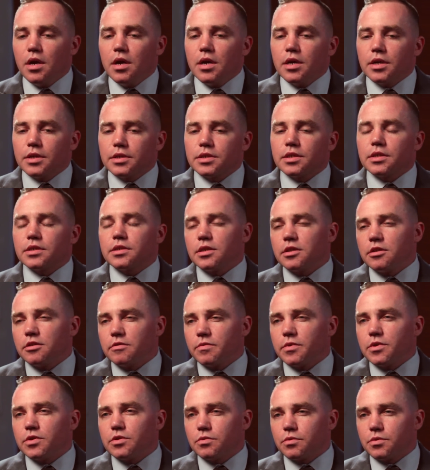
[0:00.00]
assist
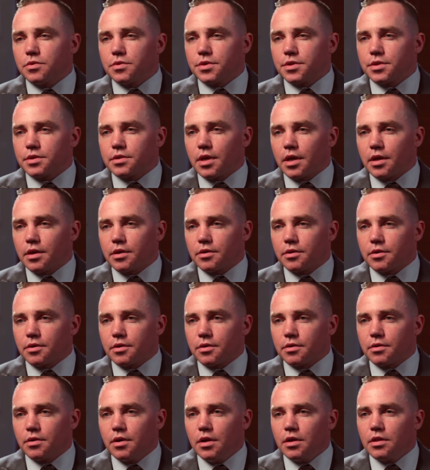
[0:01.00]
individuals that
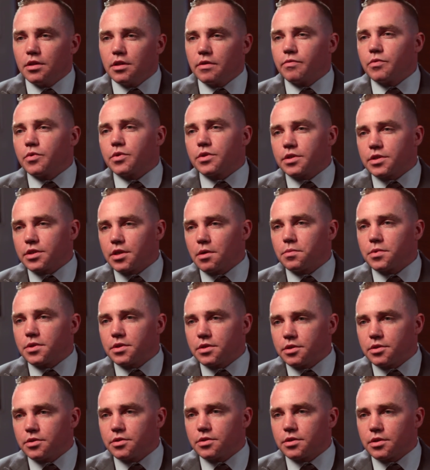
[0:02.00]
are living with a
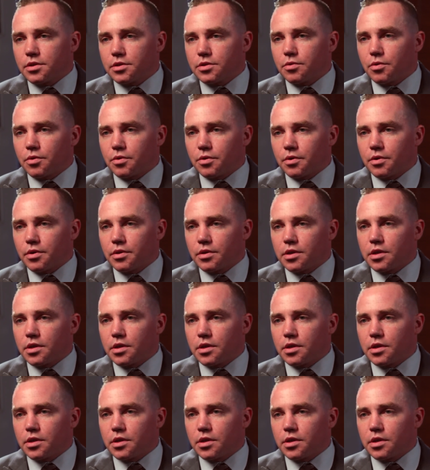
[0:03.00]
substance use disorder in the